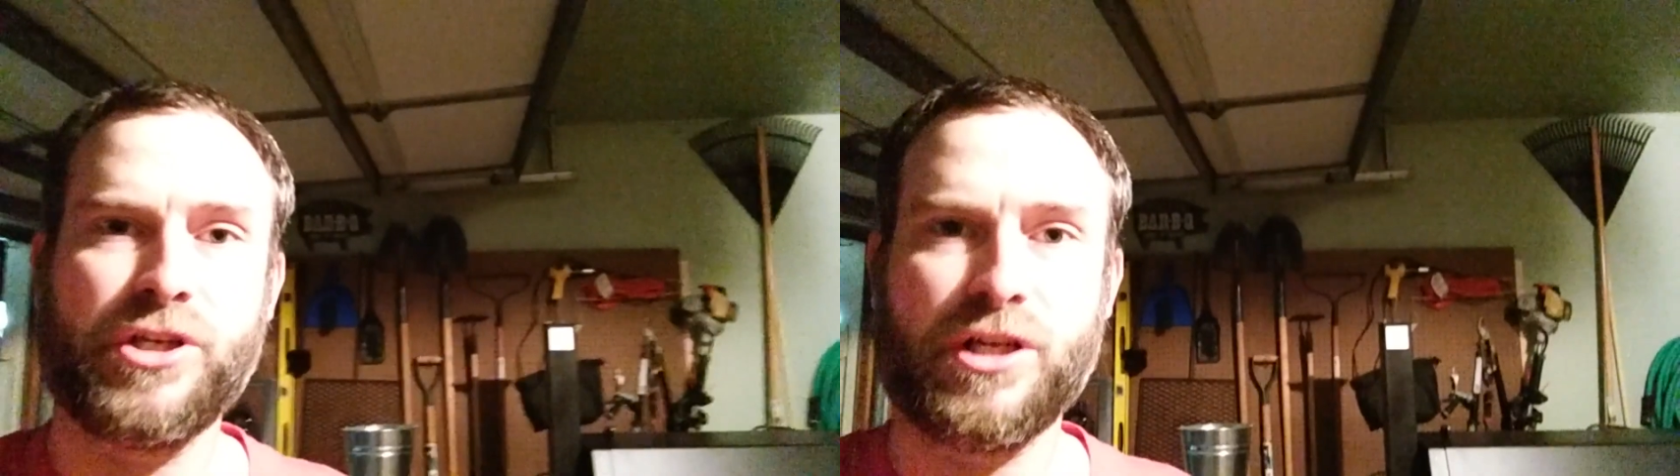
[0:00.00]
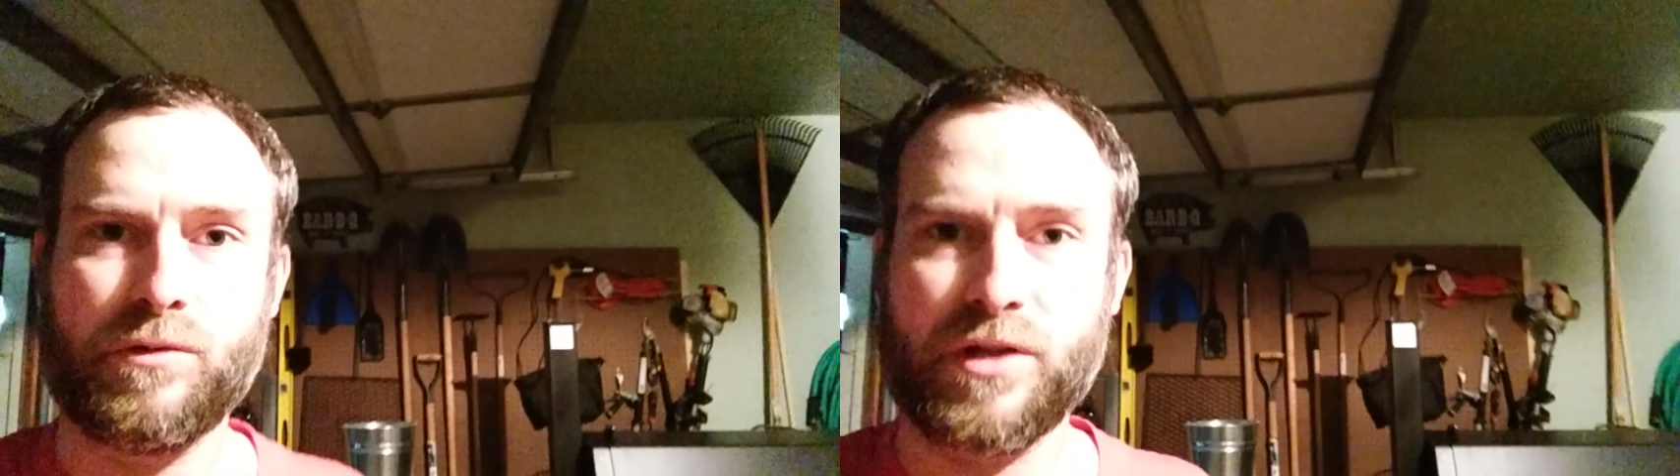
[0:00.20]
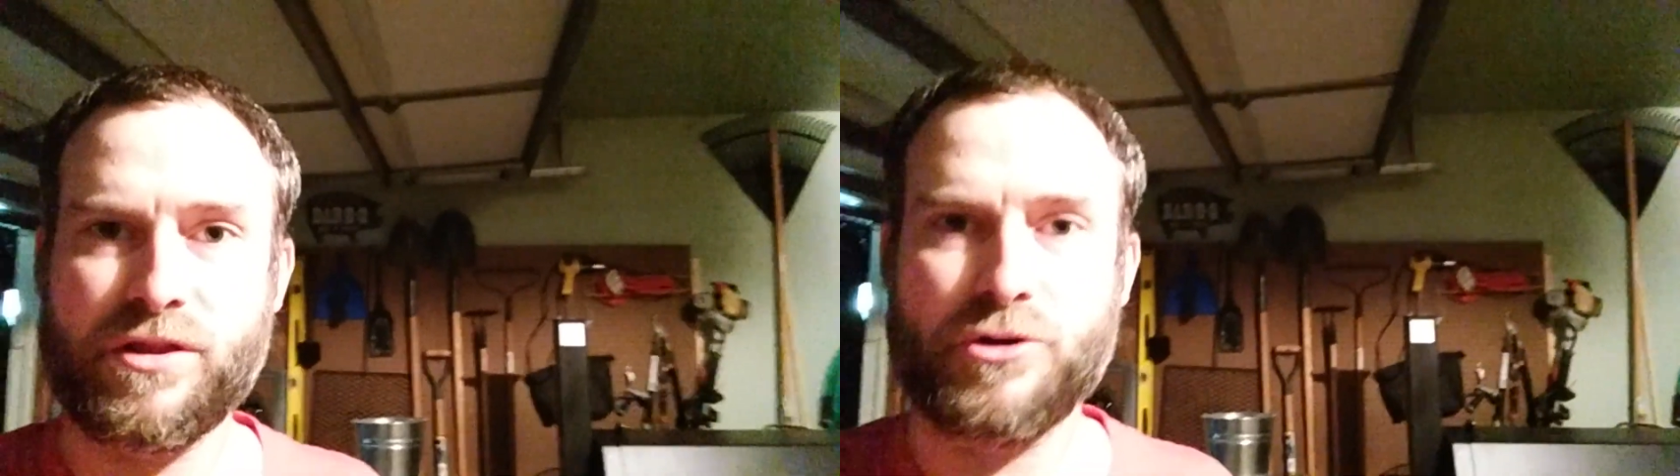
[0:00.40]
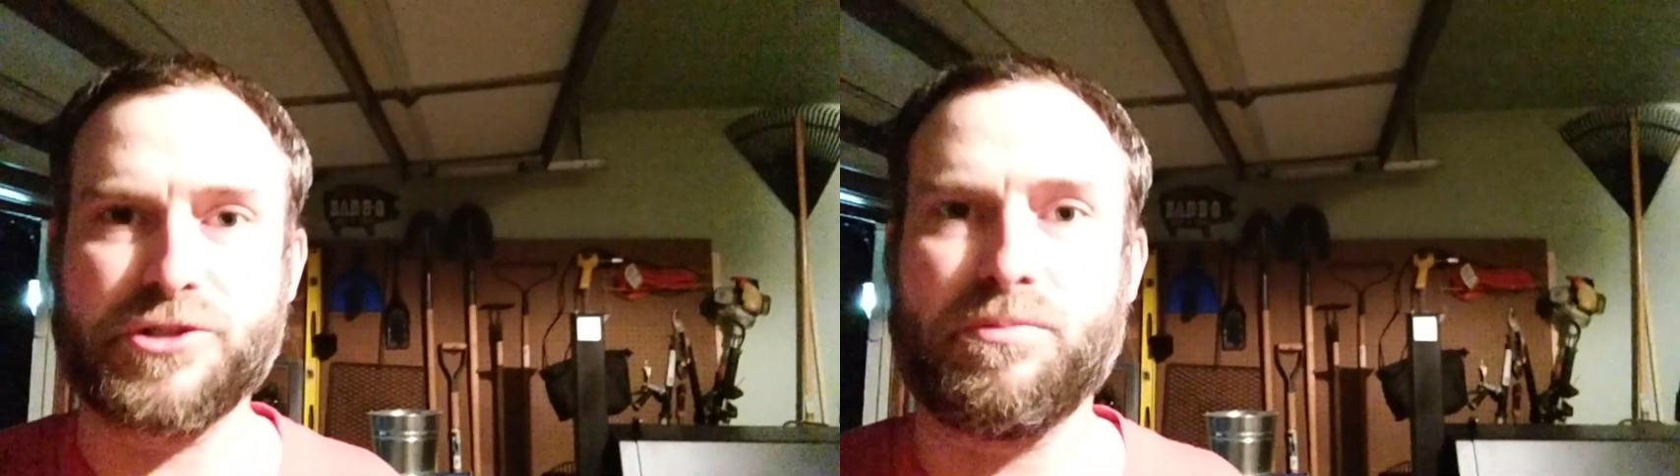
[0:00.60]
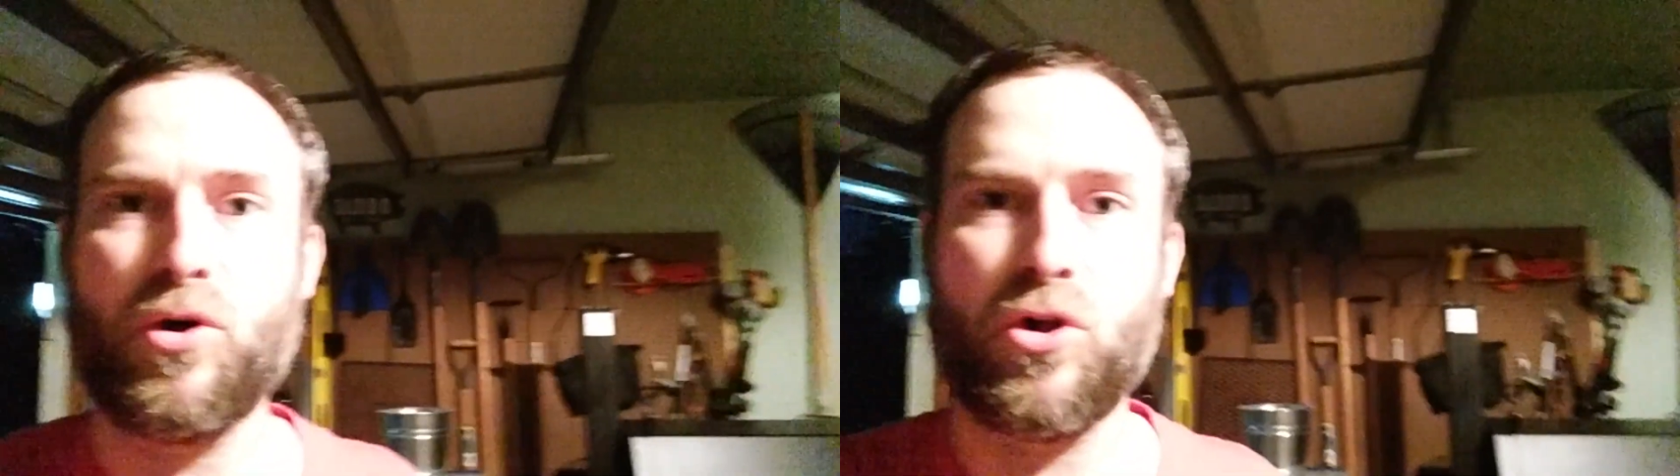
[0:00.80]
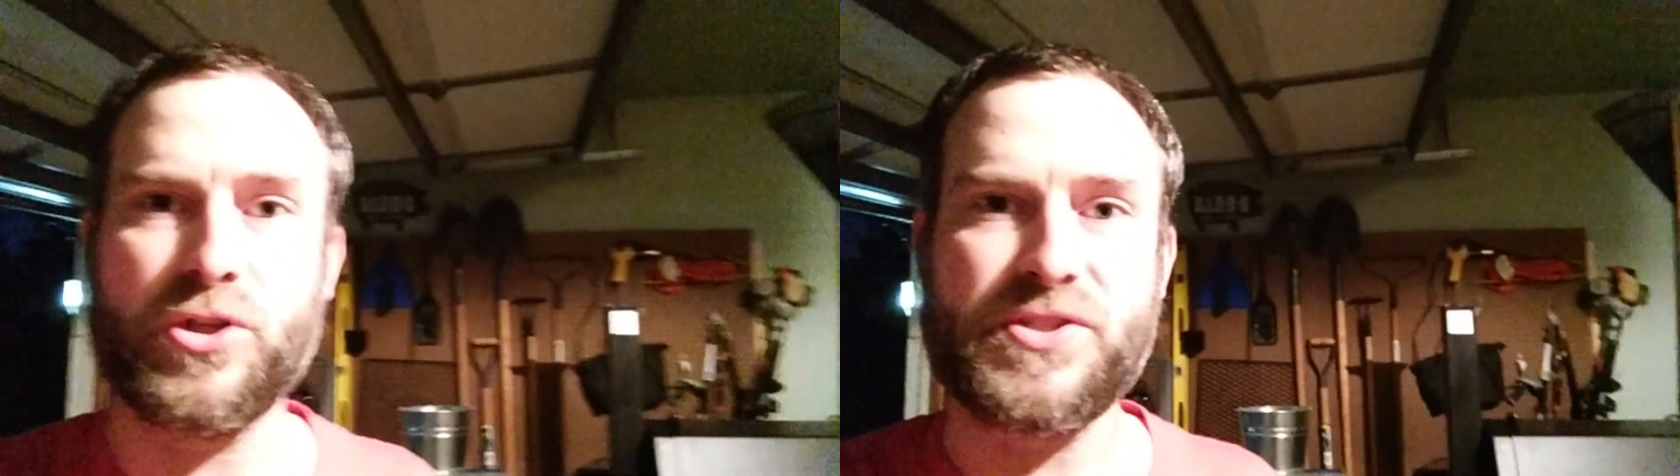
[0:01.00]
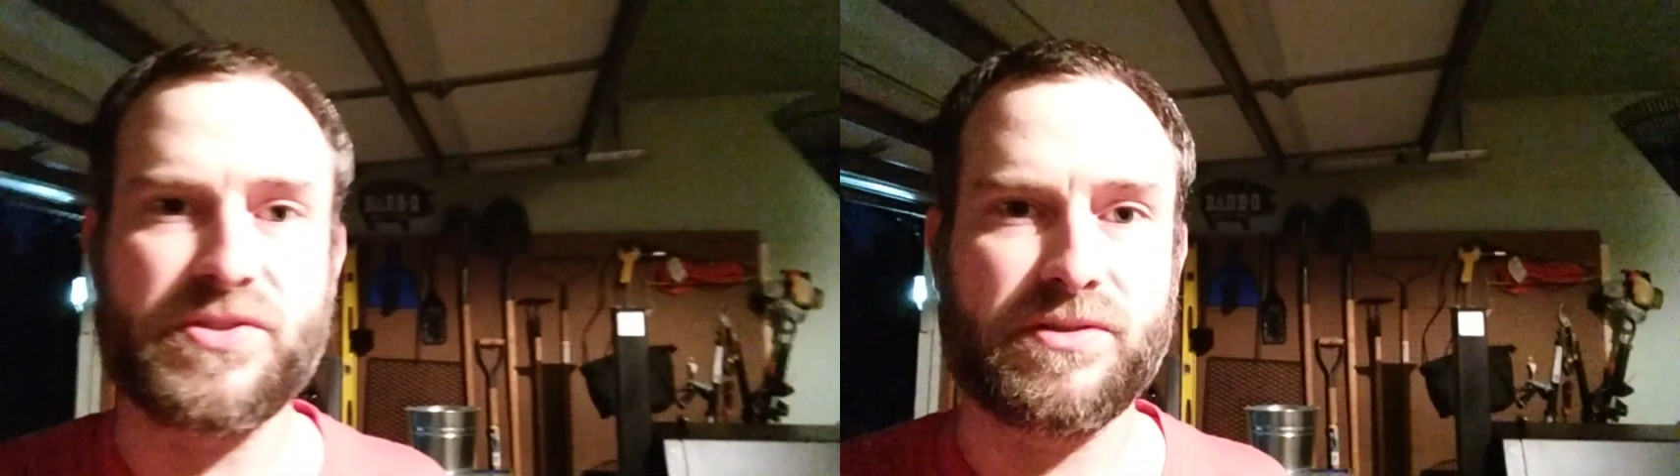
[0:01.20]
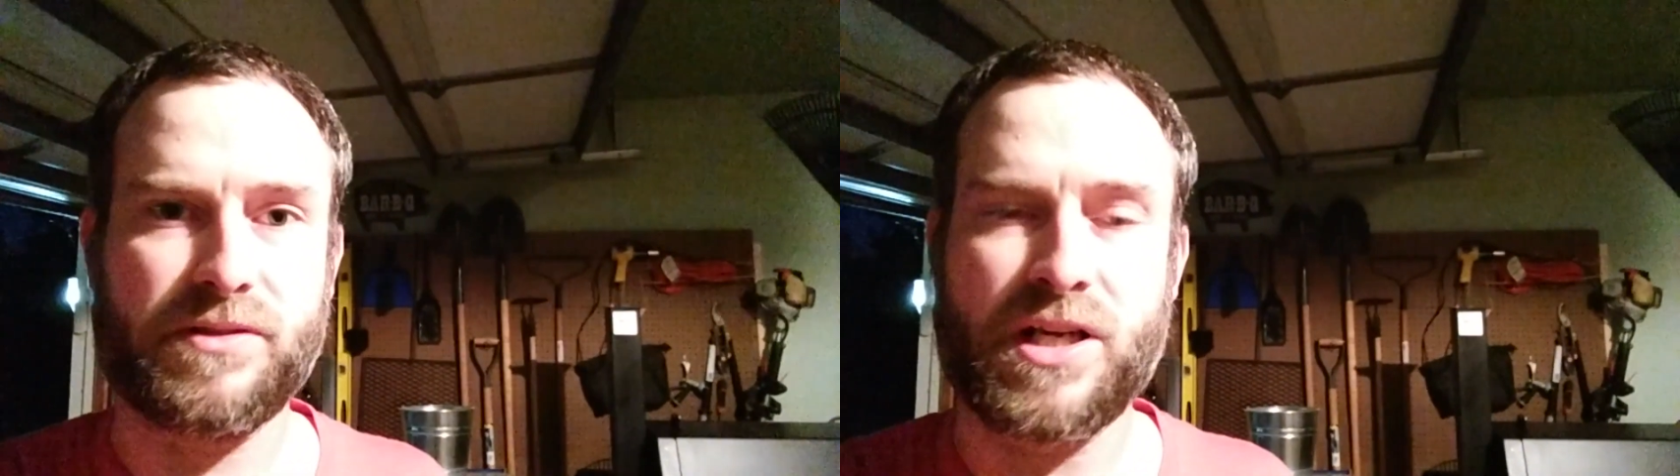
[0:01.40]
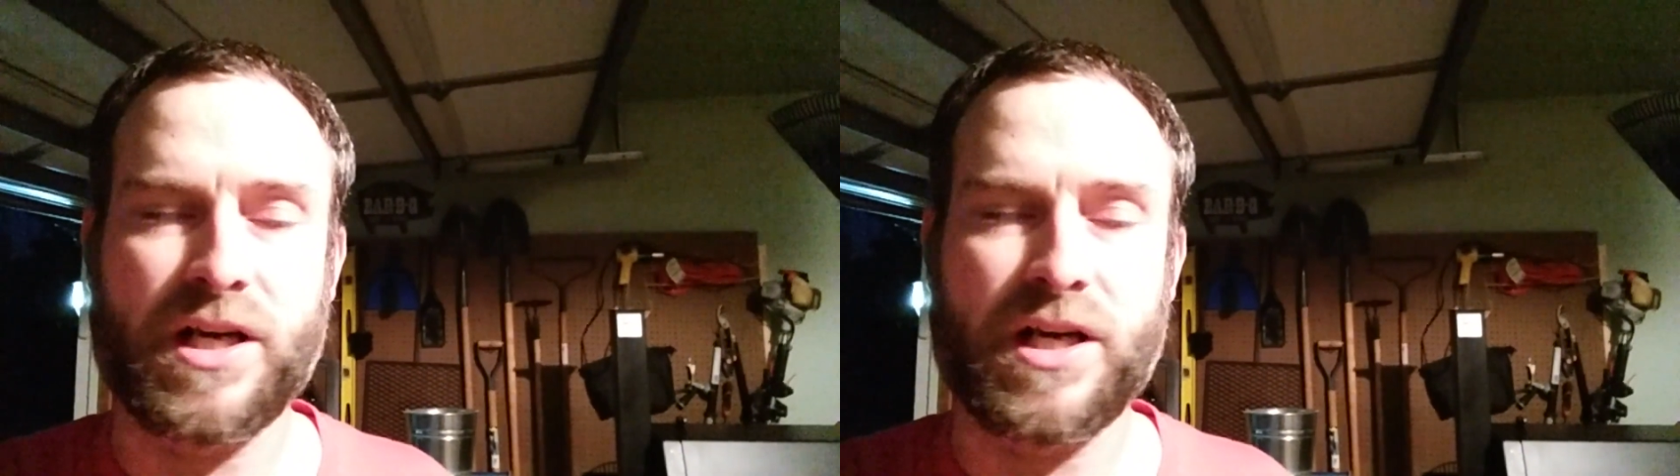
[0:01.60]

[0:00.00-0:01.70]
good with those bolts,